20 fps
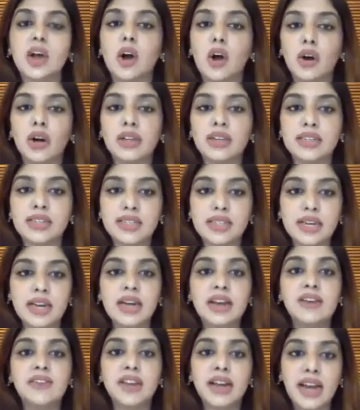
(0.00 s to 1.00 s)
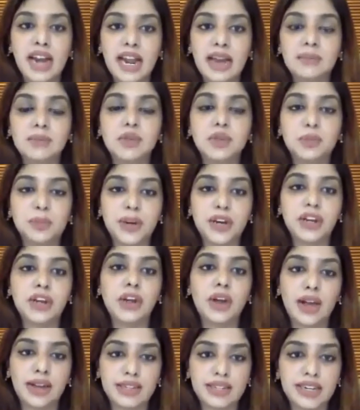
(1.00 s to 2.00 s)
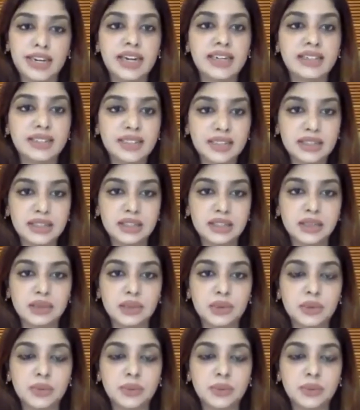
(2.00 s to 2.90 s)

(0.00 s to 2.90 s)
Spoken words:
All this will help to bring your acne under control.